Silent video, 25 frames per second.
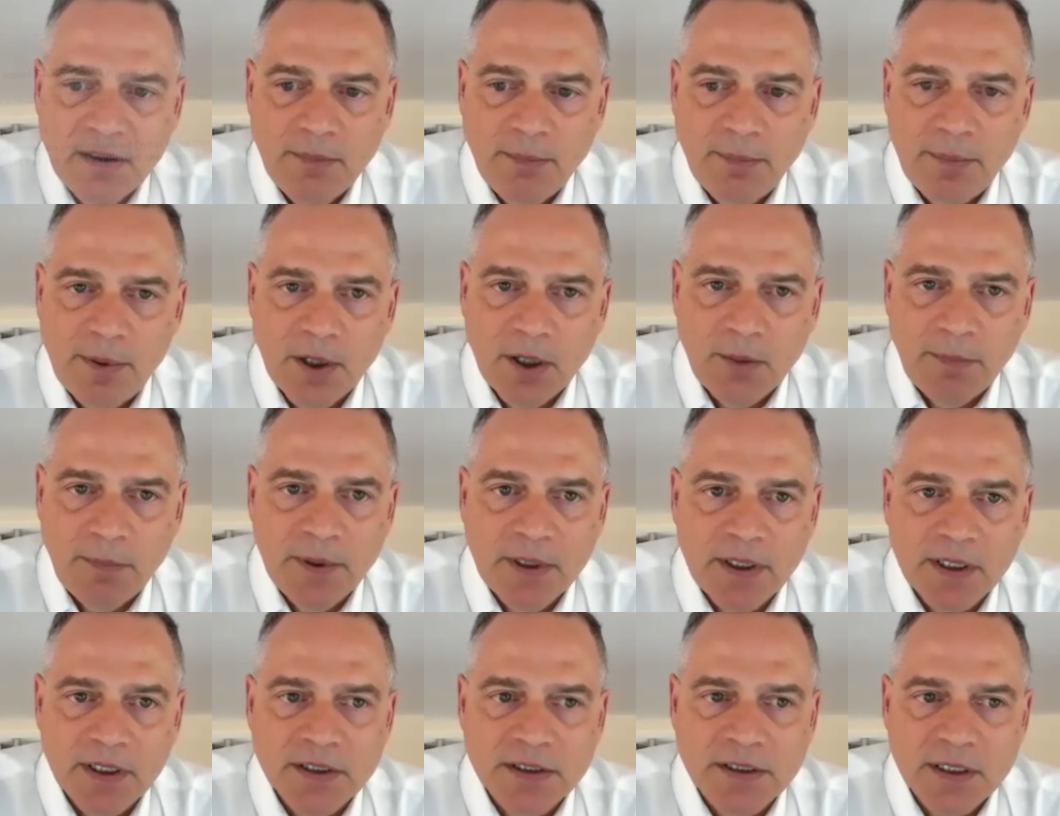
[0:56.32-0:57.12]
part
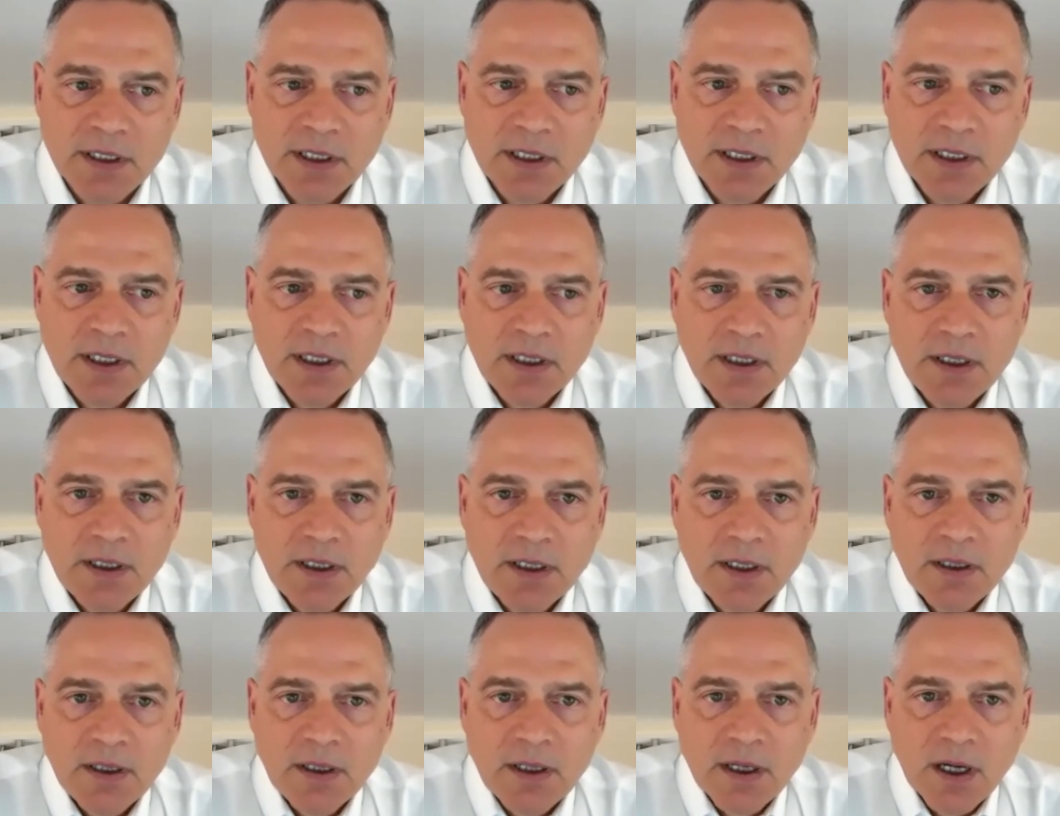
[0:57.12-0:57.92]
because
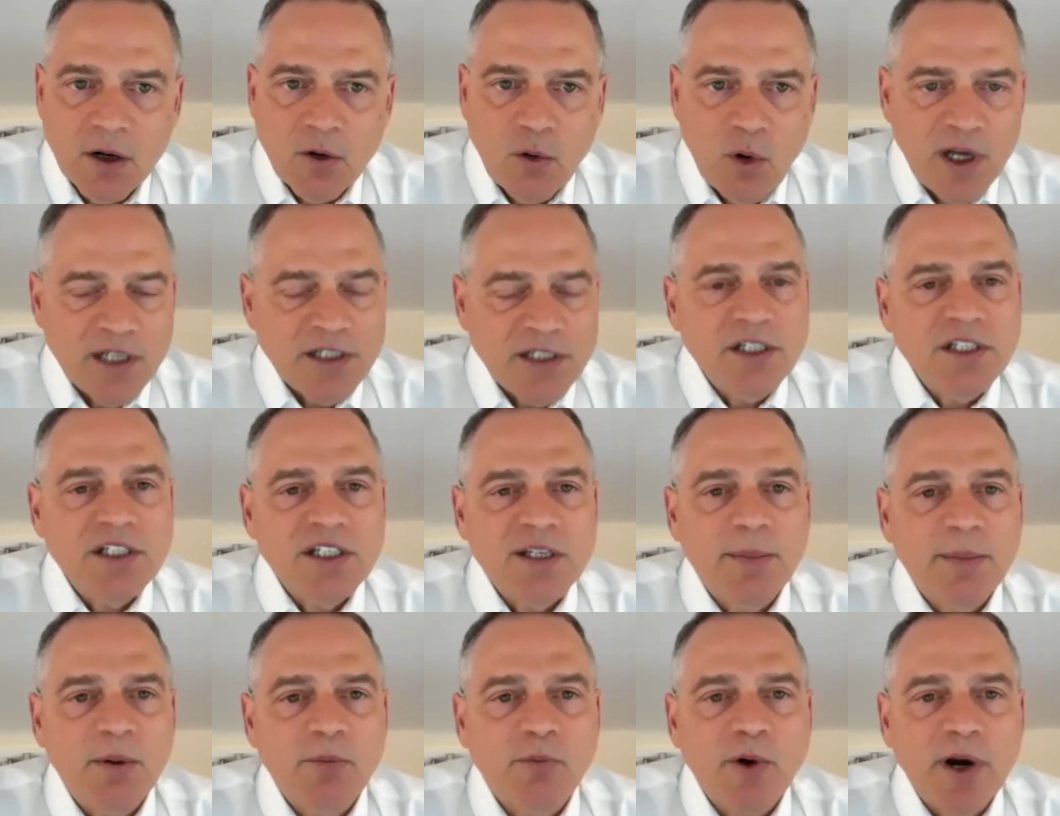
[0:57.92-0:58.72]
the questions have
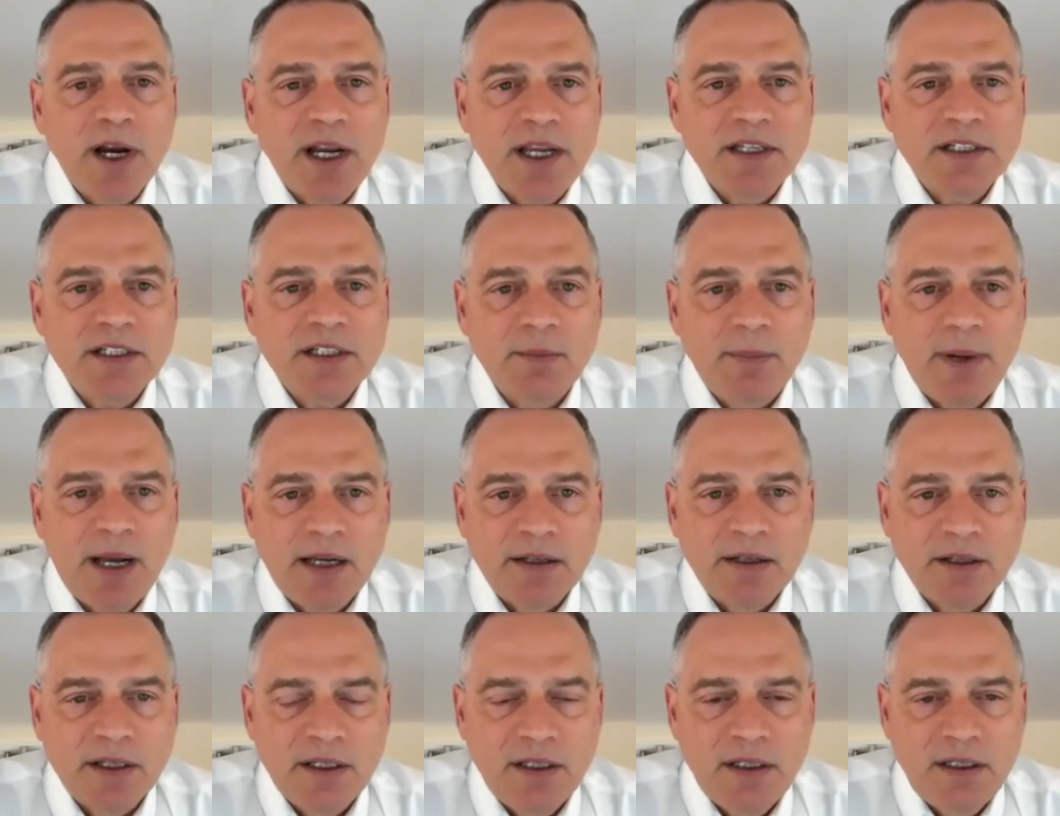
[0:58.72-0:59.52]
been raised
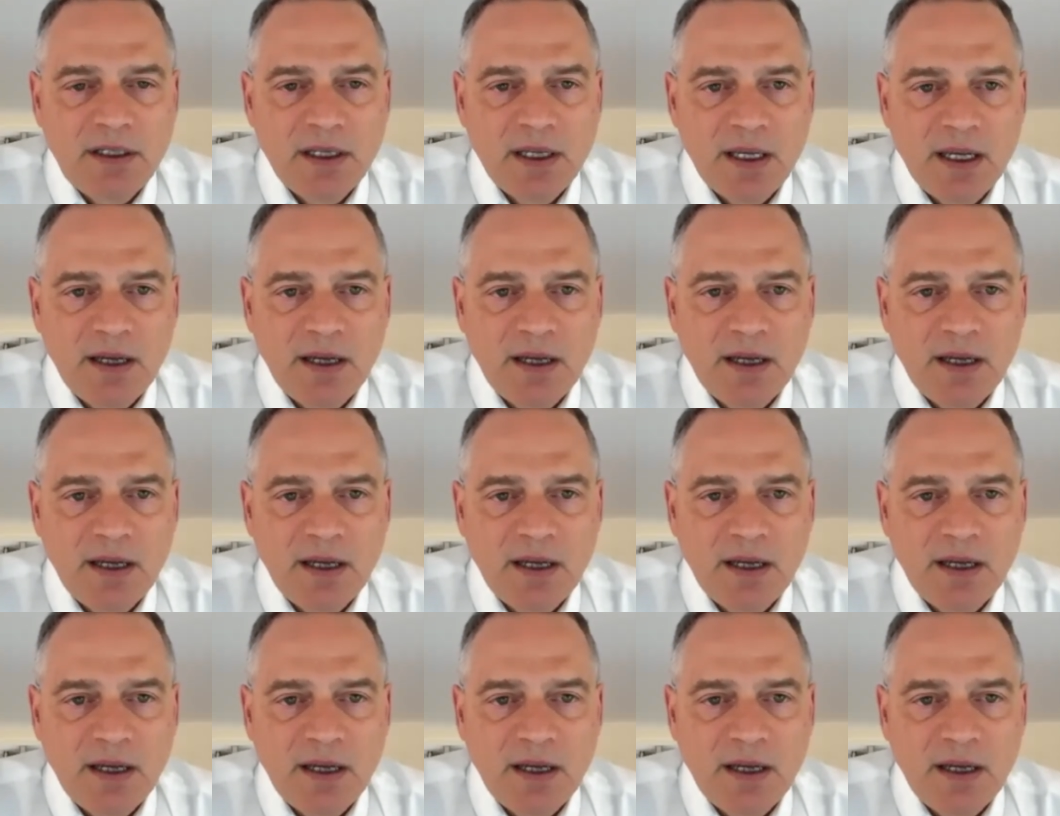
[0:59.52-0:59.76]
about the